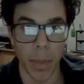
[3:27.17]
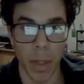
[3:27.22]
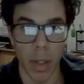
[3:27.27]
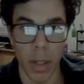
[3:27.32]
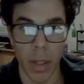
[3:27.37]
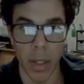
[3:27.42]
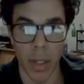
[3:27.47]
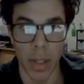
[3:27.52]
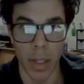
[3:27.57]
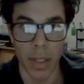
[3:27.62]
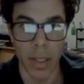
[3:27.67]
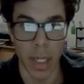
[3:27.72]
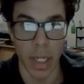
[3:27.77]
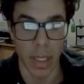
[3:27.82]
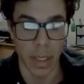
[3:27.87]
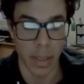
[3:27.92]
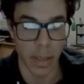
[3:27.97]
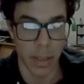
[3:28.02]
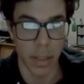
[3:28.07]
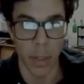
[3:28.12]
in this
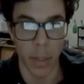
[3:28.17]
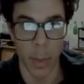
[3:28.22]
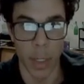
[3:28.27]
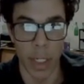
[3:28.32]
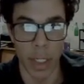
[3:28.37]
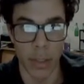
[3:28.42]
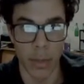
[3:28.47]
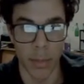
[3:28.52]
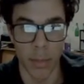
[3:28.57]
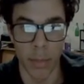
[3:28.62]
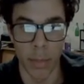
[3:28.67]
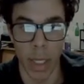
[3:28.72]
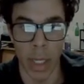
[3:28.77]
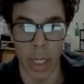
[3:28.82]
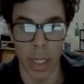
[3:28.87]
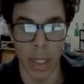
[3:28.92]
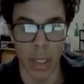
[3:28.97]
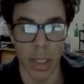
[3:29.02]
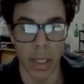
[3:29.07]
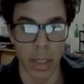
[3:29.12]
case the queen
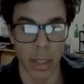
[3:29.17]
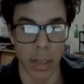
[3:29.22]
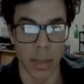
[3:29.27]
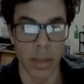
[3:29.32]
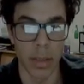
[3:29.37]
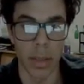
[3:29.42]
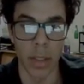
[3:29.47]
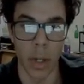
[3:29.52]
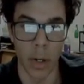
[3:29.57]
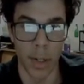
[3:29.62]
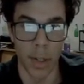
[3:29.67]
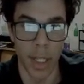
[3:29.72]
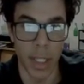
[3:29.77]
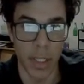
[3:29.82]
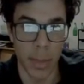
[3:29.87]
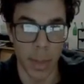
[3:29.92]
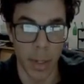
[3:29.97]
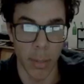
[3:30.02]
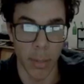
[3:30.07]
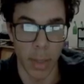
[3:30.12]
is guarding that
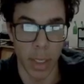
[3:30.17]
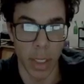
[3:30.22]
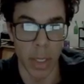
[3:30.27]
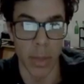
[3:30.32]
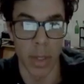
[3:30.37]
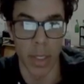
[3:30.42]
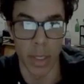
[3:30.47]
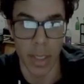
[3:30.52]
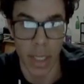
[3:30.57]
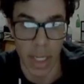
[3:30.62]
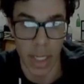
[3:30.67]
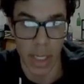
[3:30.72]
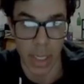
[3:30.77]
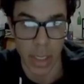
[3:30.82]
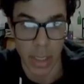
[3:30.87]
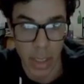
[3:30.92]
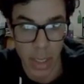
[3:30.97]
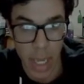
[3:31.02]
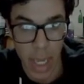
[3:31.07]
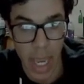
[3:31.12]
square, but you can
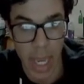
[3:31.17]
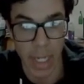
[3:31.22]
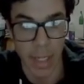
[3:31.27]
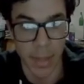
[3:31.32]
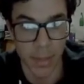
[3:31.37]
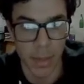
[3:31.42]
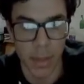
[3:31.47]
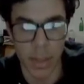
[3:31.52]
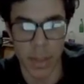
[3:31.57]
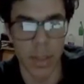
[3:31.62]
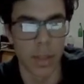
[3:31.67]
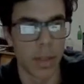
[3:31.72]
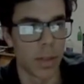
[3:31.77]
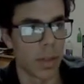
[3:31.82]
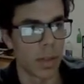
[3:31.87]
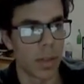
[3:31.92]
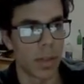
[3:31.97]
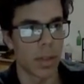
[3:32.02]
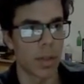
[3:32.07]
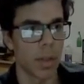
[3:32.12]
take. And
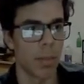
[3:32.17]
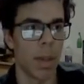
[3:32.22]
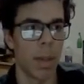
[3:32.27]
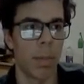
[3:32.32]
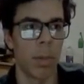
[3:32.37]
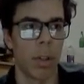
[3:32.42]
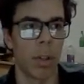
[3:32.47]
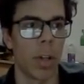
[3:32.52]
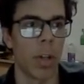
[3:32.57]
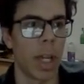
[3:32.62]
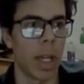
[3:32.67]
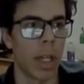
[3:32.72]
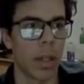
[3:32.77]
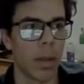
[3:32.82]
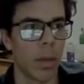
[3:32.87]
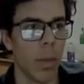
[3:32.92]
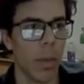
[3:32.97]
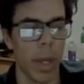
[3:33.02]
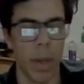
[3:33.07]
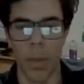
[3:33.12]
some people are like,
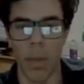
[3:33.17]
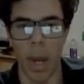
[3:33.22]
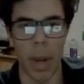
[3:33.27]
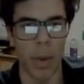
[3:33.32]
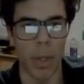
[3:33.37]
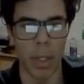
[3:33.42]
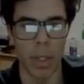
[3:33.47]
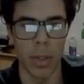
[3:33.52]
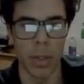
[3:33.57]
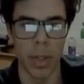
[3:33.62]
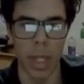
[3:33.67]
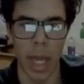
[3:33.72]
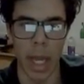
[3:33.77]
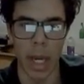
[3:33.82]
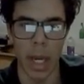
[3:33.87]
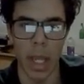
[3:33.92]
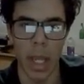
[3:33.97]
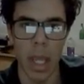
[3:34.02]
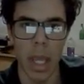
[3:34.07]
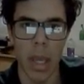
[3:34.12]
wait, why would you do
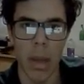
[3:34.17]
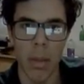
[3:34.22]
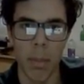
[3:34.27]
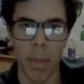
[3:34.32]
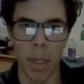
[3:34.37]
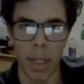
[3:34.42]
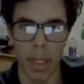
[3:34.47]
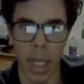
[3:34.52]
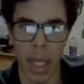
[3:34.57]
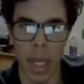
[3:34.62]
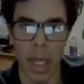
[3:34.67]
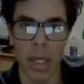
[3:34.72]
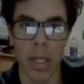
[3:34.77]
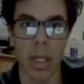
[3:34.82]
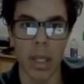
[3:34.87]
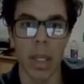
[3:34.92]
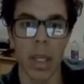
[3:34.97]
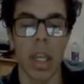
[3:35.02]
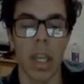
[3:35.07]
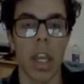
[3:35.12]
that? But
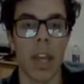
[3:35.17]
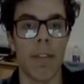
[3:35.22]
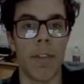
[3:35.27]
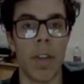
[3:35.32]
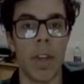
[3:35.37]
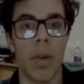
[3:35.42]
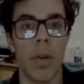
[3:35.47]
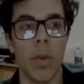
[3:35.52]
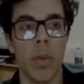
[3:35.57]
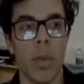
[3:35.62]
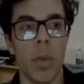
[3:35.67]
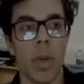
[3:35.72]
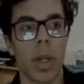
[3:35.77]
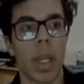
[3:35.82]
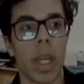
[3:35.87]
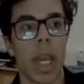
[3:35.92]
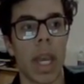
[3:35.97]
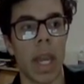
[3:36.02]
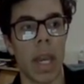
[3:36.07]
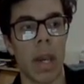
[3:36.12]
then if you
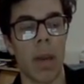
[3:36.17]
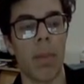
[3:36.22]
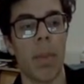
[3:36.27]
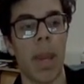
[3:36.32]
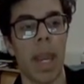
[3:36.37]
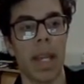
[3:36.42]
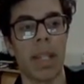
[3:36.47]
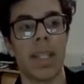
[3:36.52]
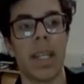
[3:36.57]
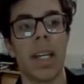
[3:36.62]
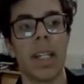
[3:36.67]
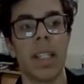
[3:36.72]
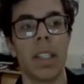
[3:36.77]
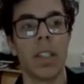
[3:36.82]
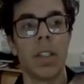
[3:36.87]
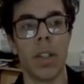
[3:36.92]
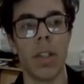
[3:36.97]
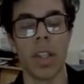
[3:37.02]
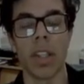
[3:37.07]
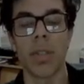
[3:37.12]
can pay
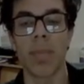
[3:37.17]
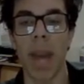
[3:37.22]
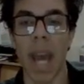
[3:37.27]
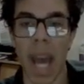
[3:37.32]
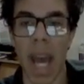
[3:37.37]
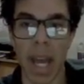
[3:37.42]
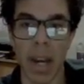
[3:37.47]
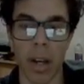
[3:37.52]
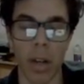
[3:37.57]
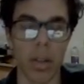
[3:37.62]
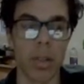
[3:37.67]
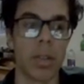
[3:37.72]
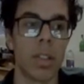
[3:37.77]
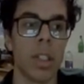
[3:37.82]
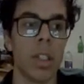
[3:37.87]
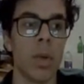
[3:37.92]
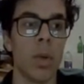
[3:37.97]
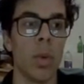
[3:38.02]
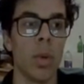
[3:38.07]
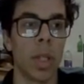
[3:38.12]
attention to these patterns,
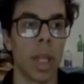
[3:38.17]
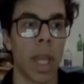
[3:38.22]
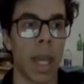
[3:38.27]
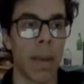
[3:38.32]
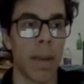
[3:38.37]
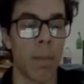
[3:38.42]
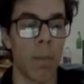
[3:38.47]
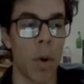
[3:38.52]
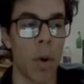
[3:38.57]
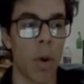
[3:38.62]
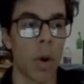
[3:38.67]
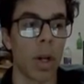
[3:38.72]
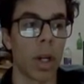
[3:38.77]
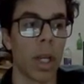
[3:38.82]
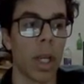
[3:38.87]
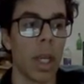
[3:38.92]
you will get more